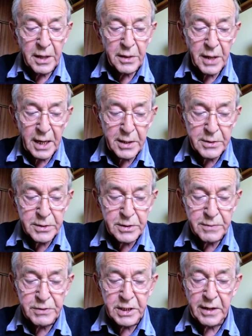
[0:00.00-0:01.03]
Thousands
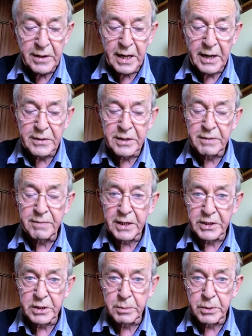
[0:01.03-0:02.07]
of geriatric
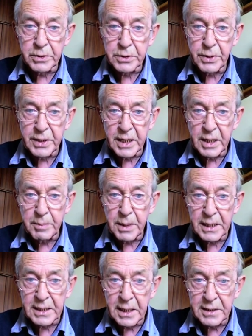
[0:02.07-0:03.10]
vegetables were thereby
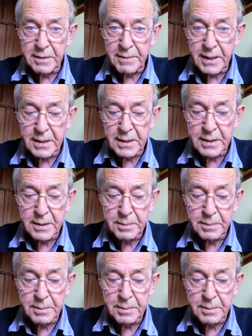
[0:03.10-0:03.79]
cultivated.